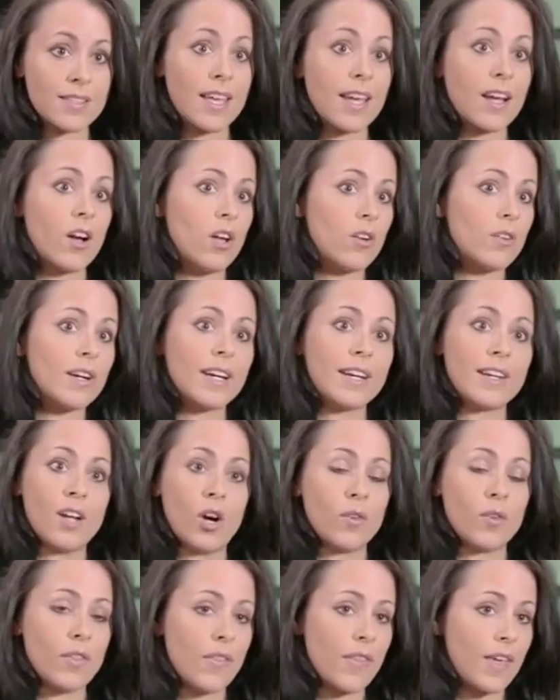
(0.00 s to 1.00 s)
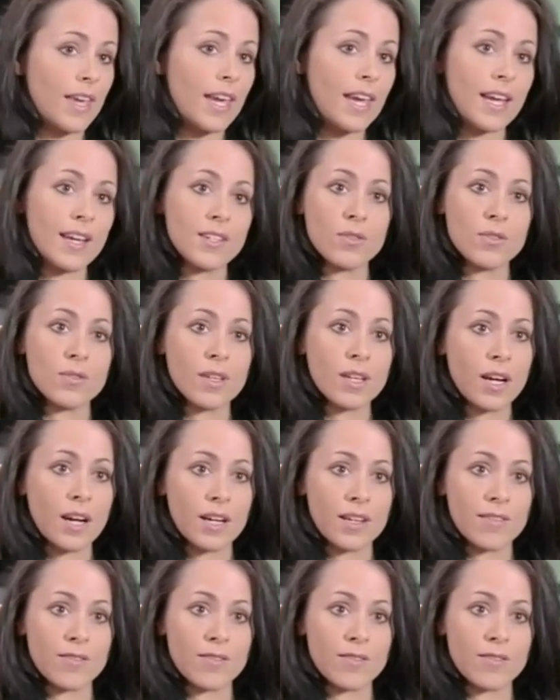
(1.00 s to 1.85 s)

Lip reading: they already know that they can't do the kind of